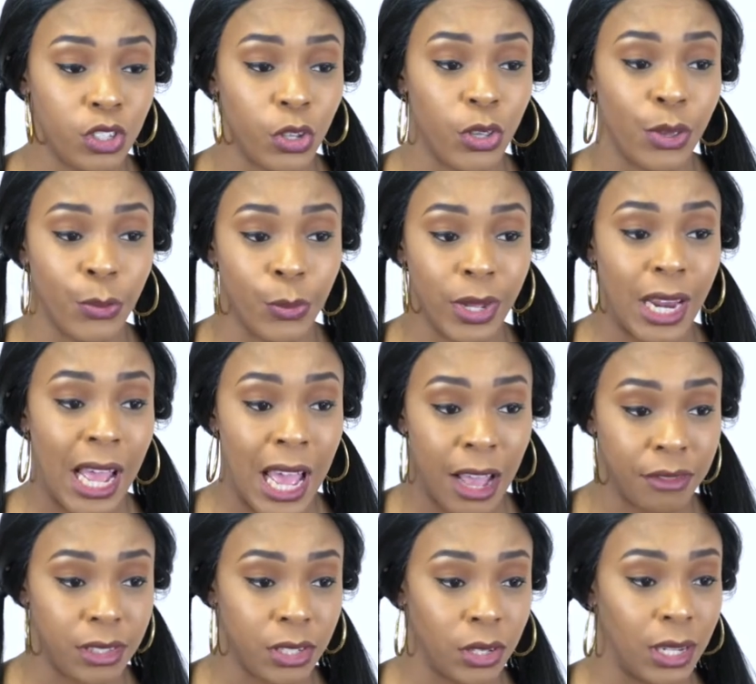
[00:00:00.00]
so you would
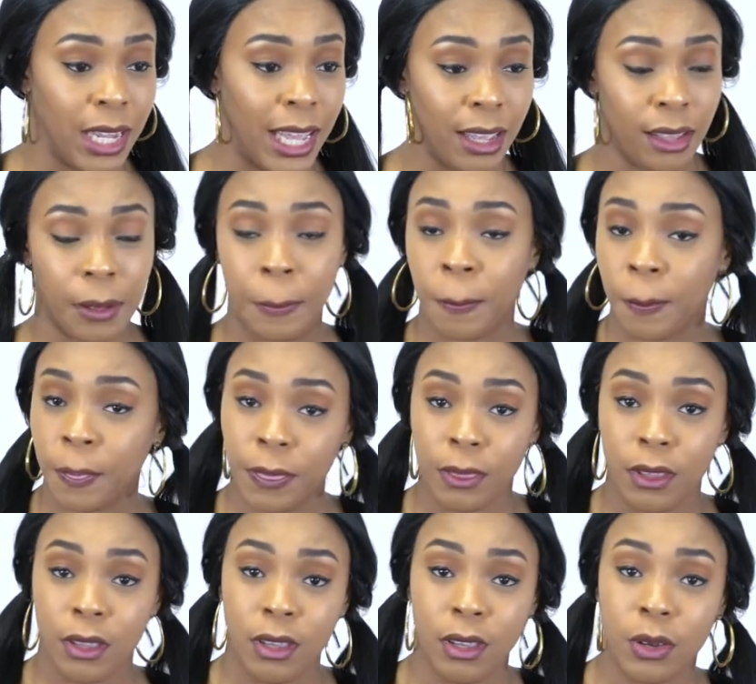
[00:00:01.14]
have to like
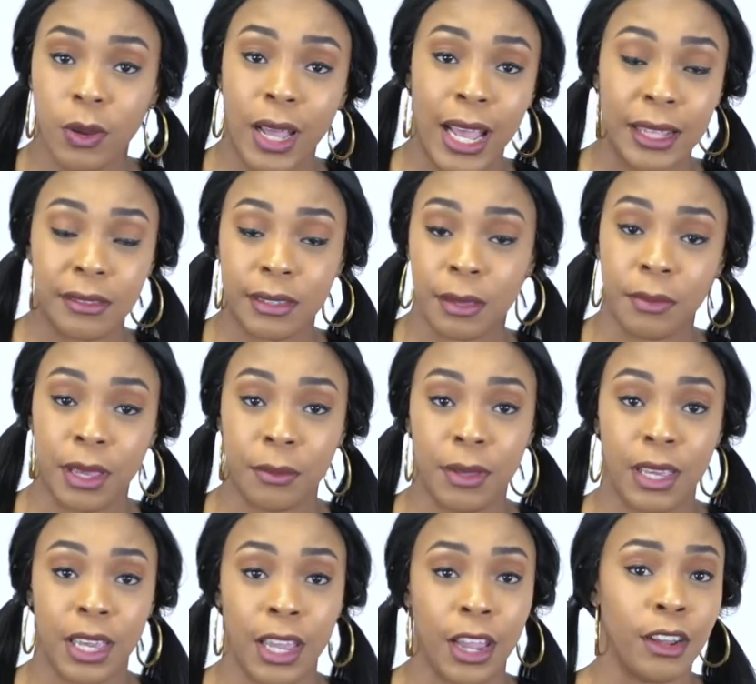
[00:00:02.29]
you know add some baby
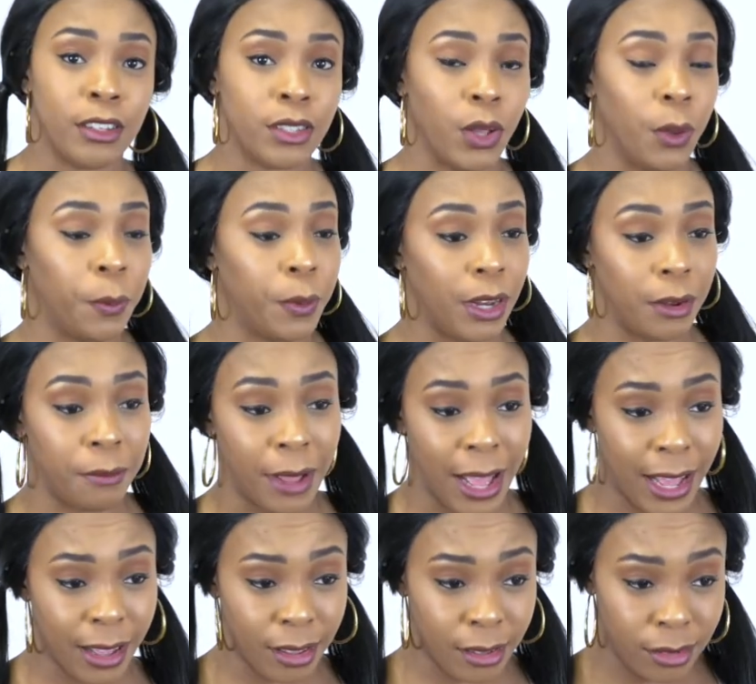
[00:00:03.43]
hairs or put it
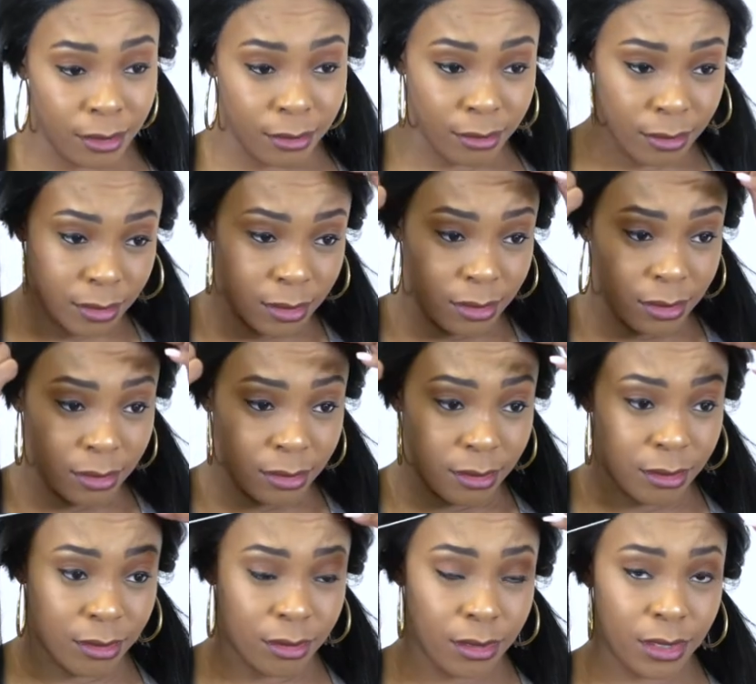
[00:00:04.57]
back
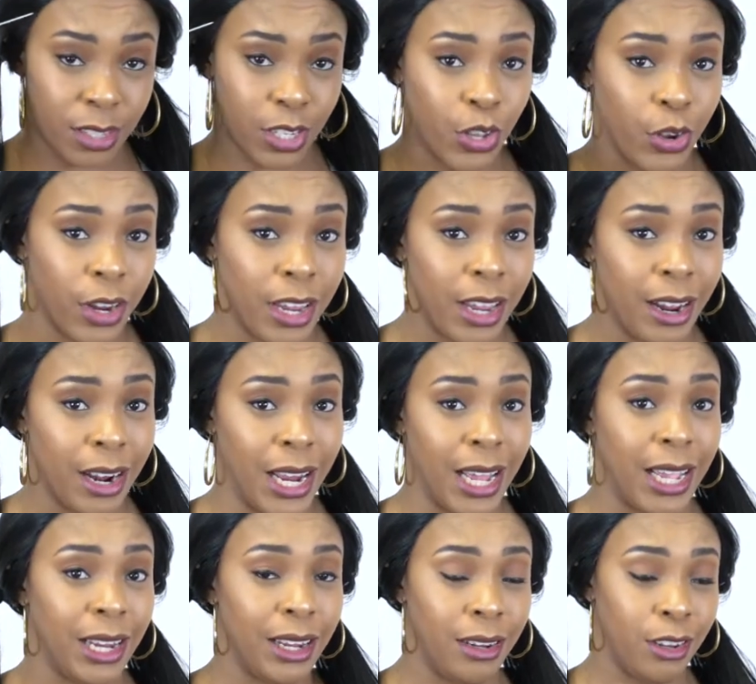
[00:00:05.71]
to your
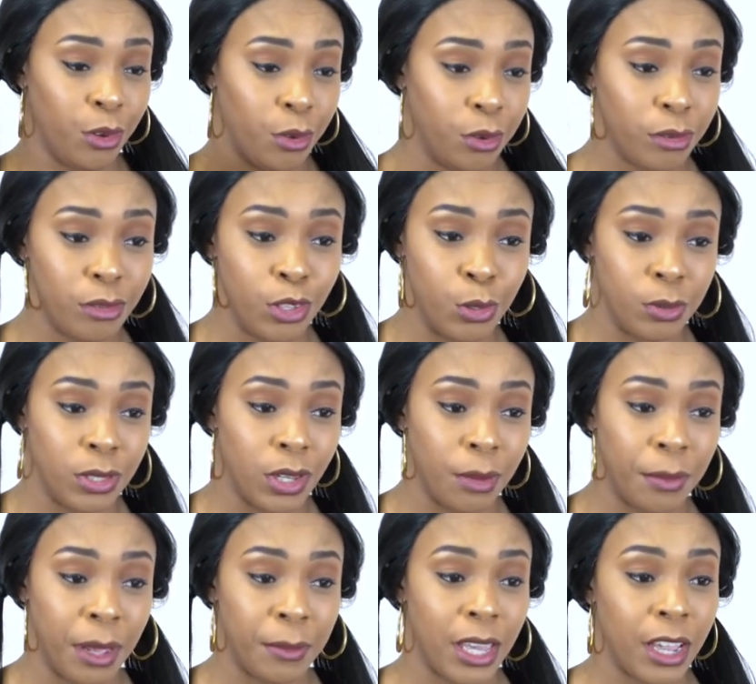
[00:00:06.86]
hairline and you know use your
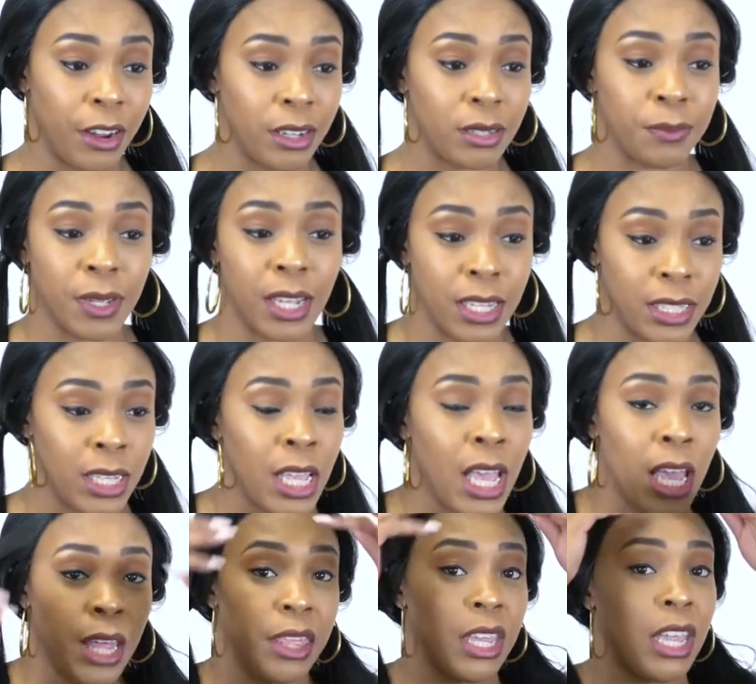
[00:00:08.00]
baby hairs because
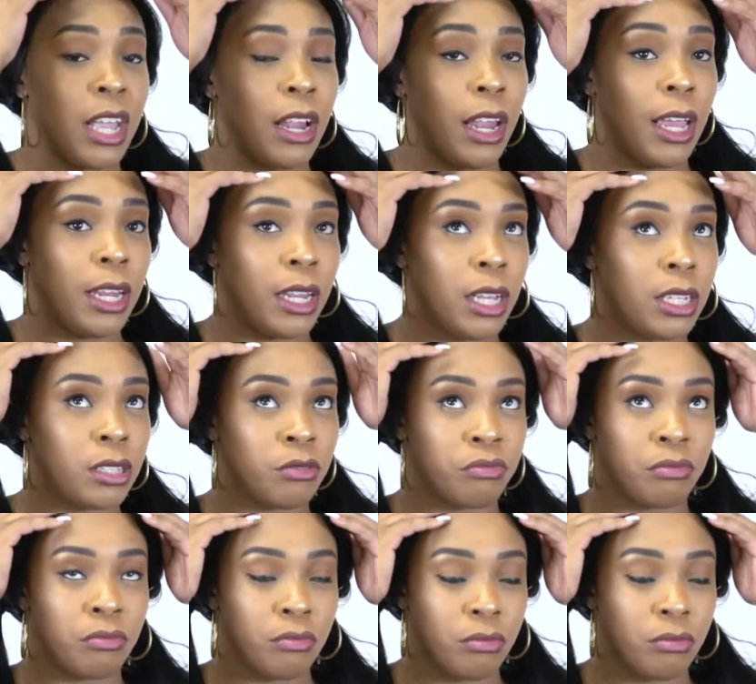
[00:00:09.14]
the hairline is